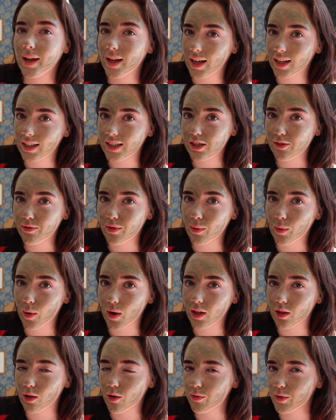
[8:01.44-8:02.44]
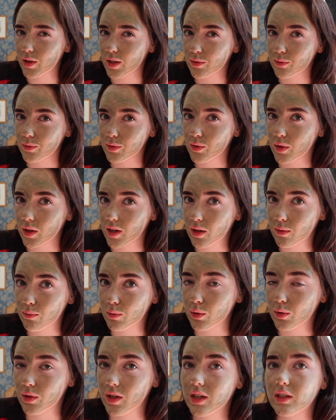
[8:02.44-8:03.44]
I need to film quite a lot for this one so I can
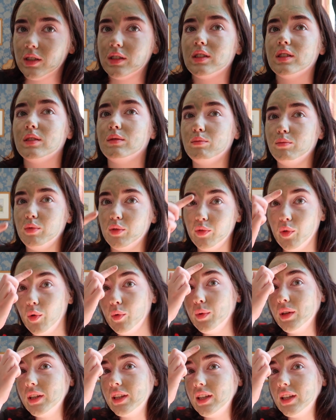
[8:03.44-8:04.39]
upload this before we